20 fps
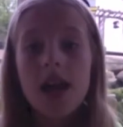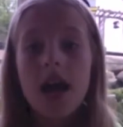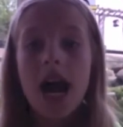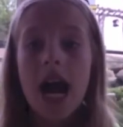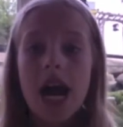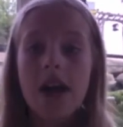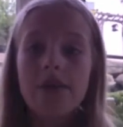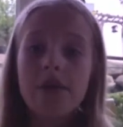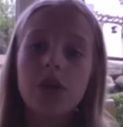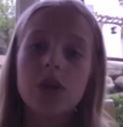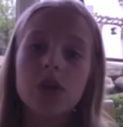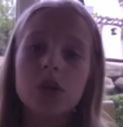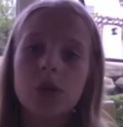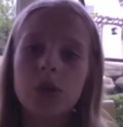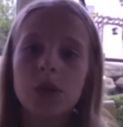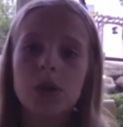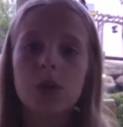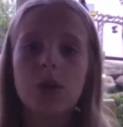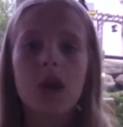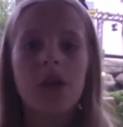I've always
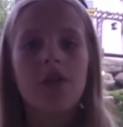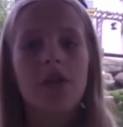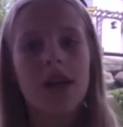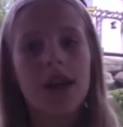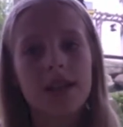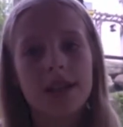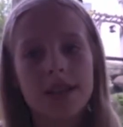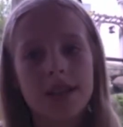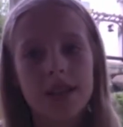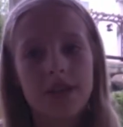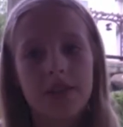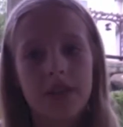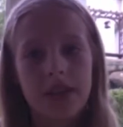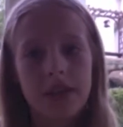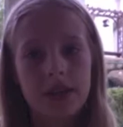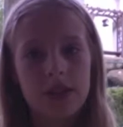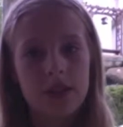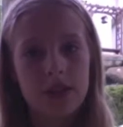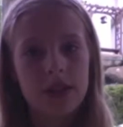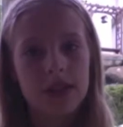wondered why rockets need
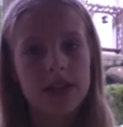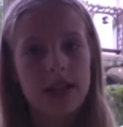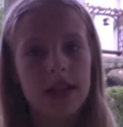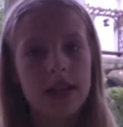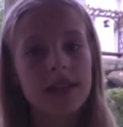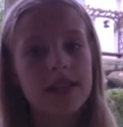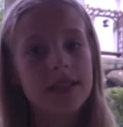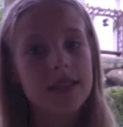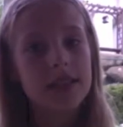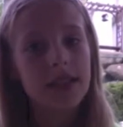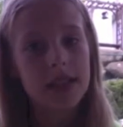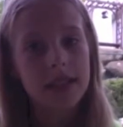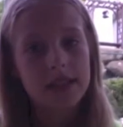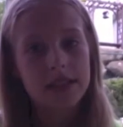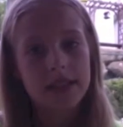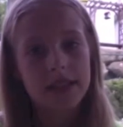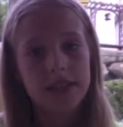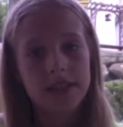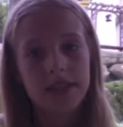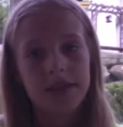fins, so I decided to test
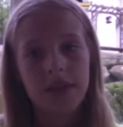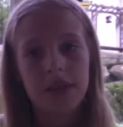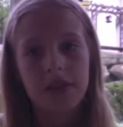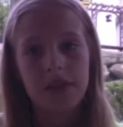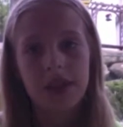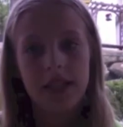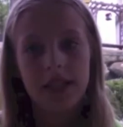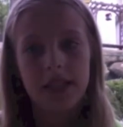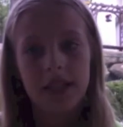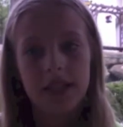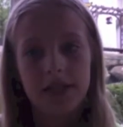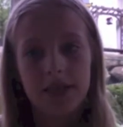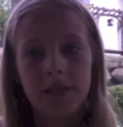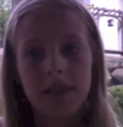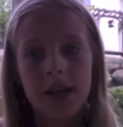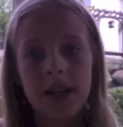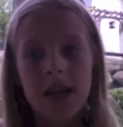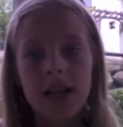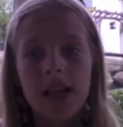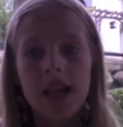to see if they really need them.
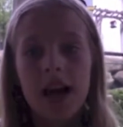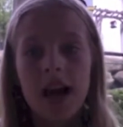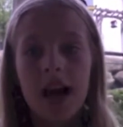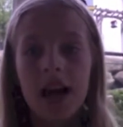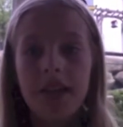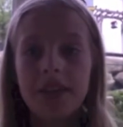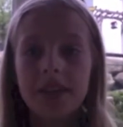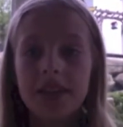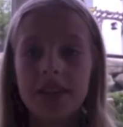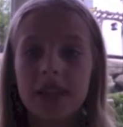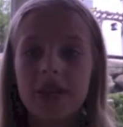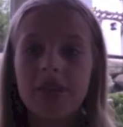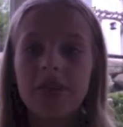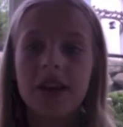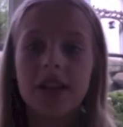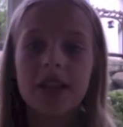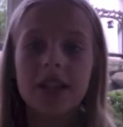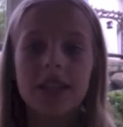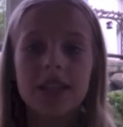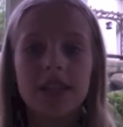I think that
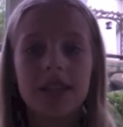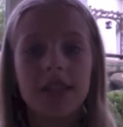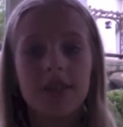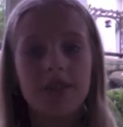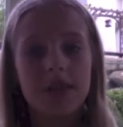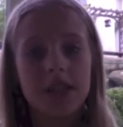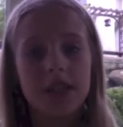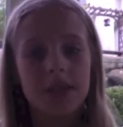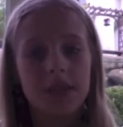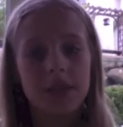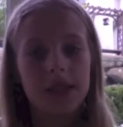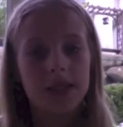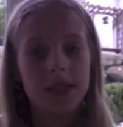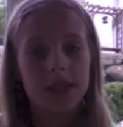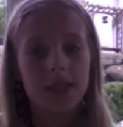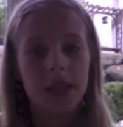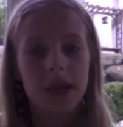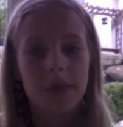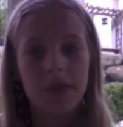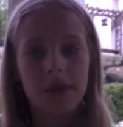rockets need fins because
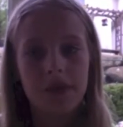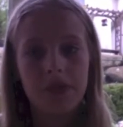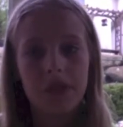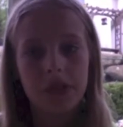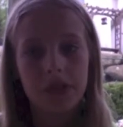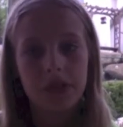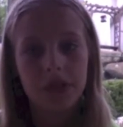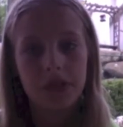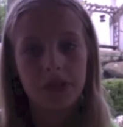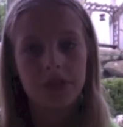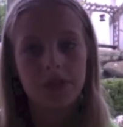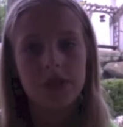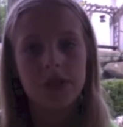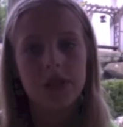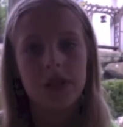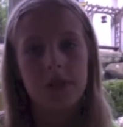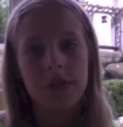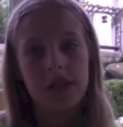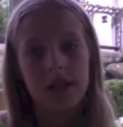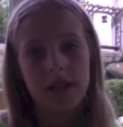airplane fins are used for
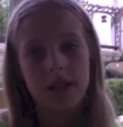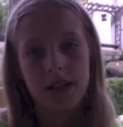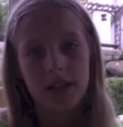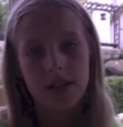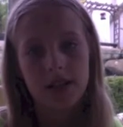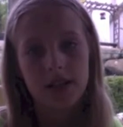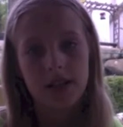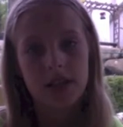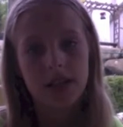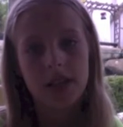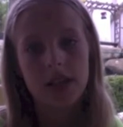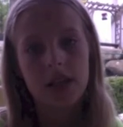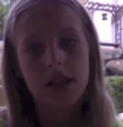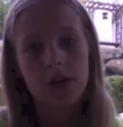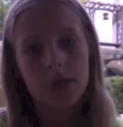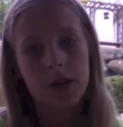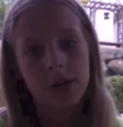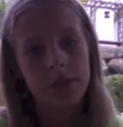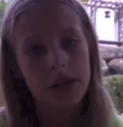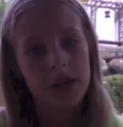stability, so I think they'll
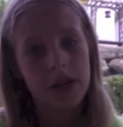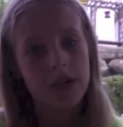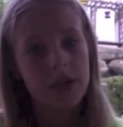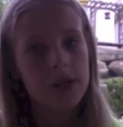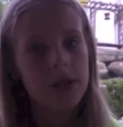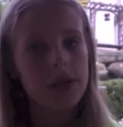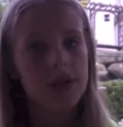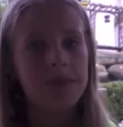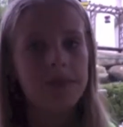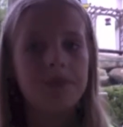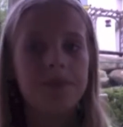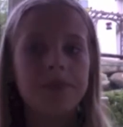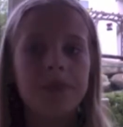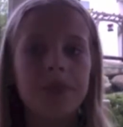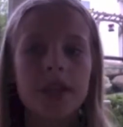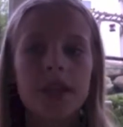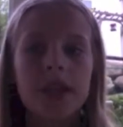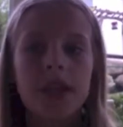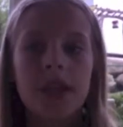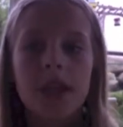work better with them.
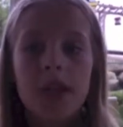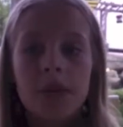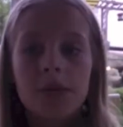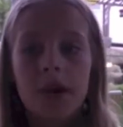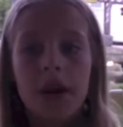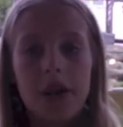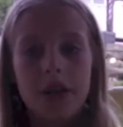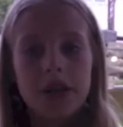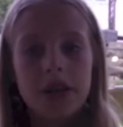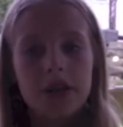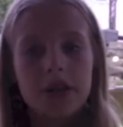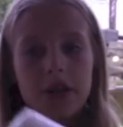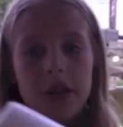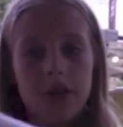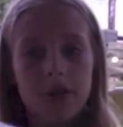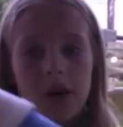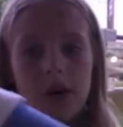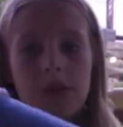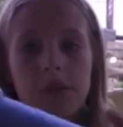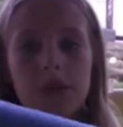My materials are
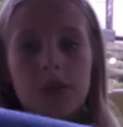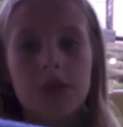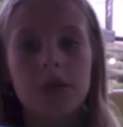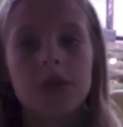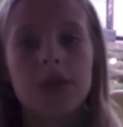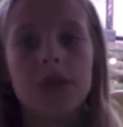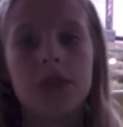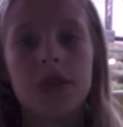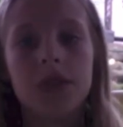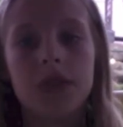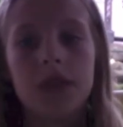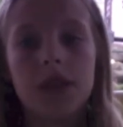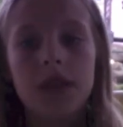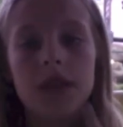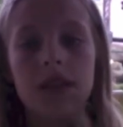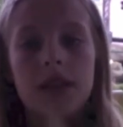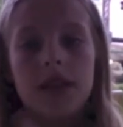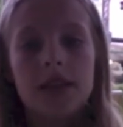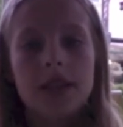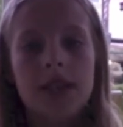1 pool noodle,
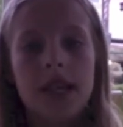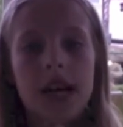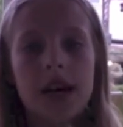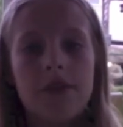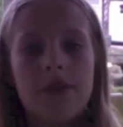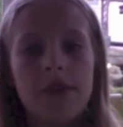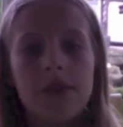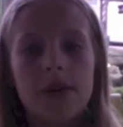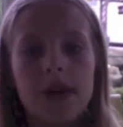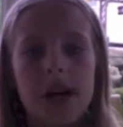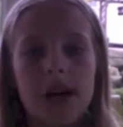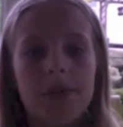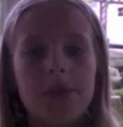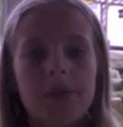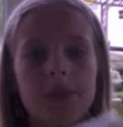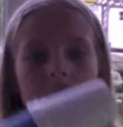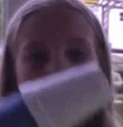styrofoam cup,